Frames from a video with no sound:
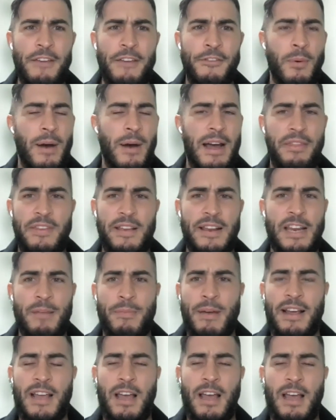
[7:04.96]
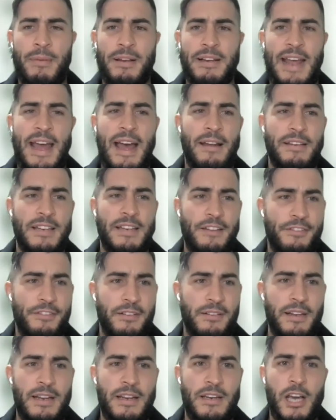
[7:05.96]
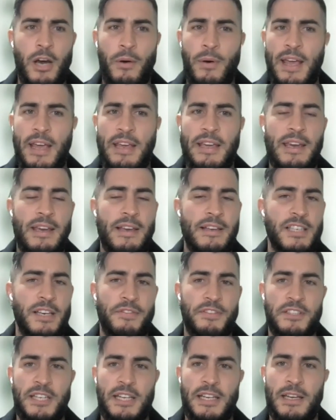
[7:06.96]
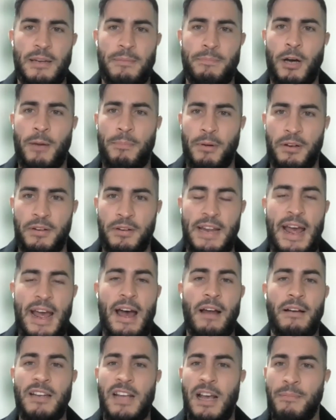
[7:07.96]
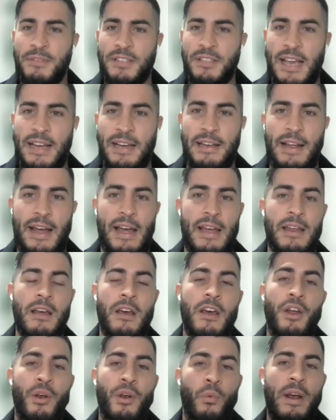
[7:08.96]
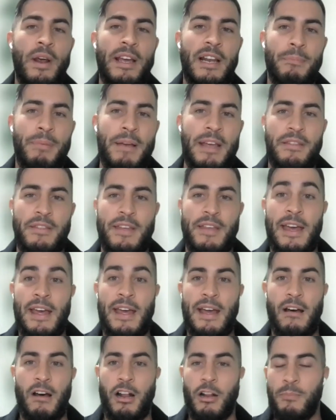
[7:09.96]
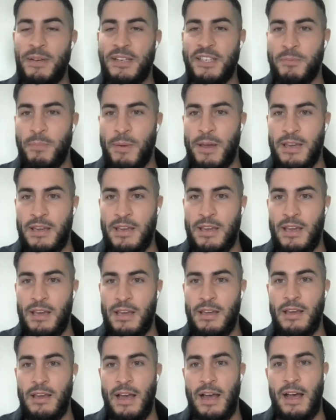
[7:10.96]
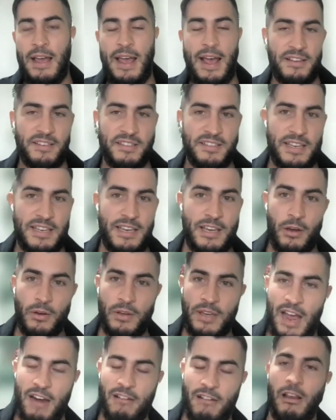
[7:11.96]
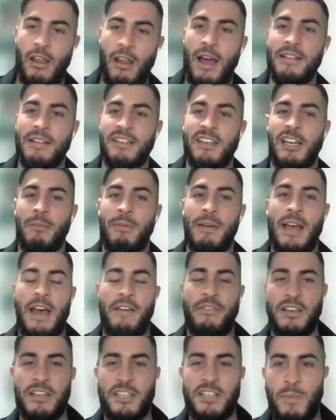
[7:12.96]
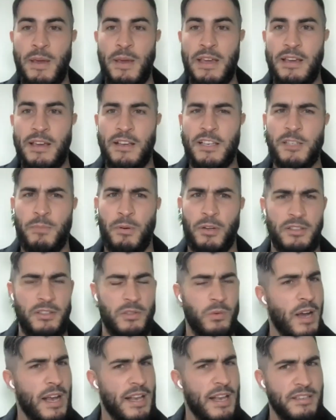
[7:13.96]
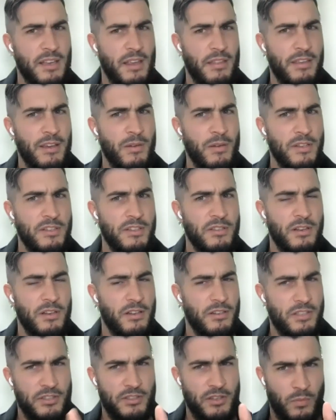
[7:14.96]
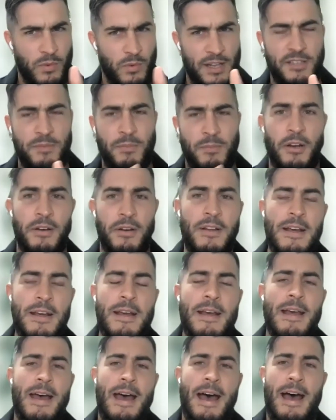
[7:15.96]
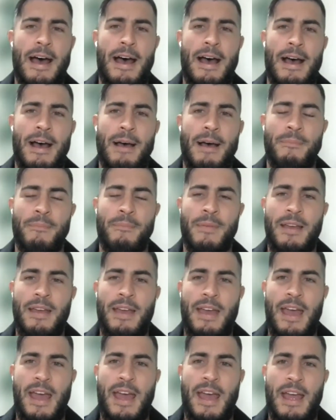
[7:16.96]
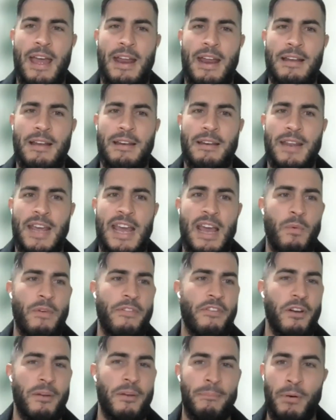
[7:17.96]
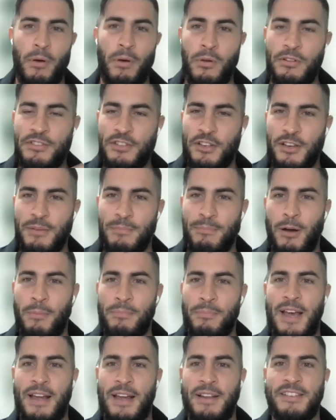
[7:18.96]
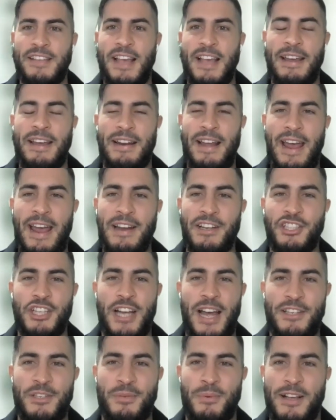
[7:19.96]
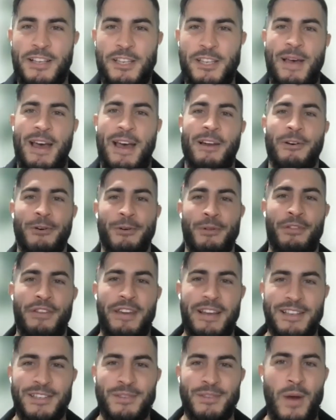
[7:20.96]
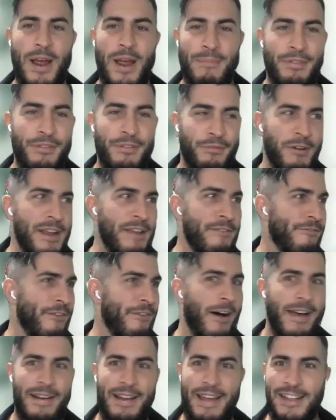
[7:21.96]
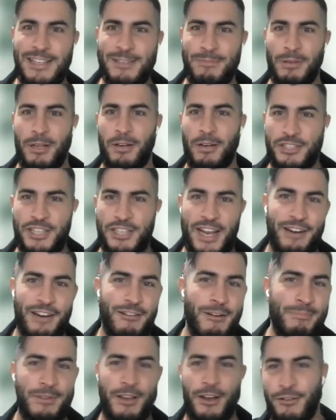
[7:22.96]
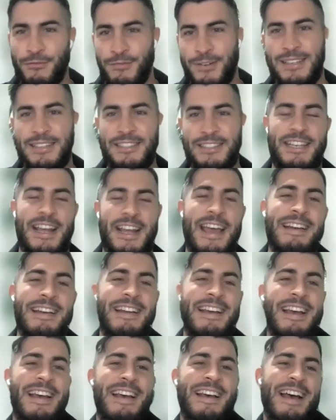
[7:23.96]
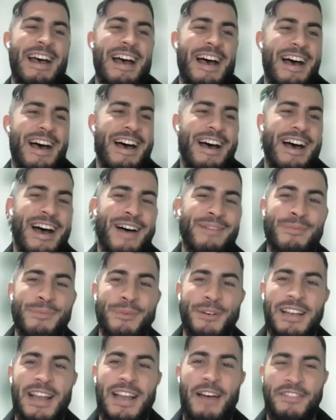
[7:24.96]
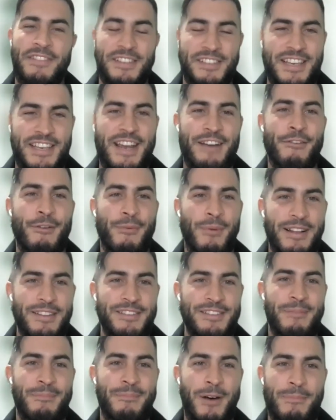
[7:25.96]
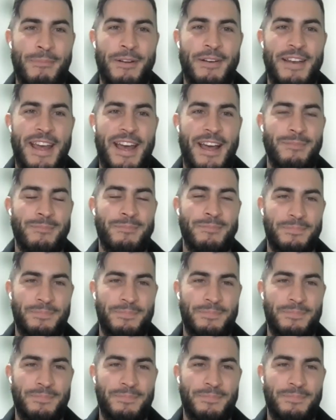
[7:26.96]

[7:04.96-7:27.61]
if you are thinking about coming down, definitely go ahead, get yourself a ticket, pop on down, come say good day. We're going to be there. I'll be speaking. Uh, our CEO, Caroline's going to be having a speaking spot twice, I think. Once or no, she's got one spot. Um, and yeah, we've got a booth so you can pop down and say good day, chat to us about all things Web3, finance, blockchain, crypto, real estate. Um, we'd love to see everyone. So pop on down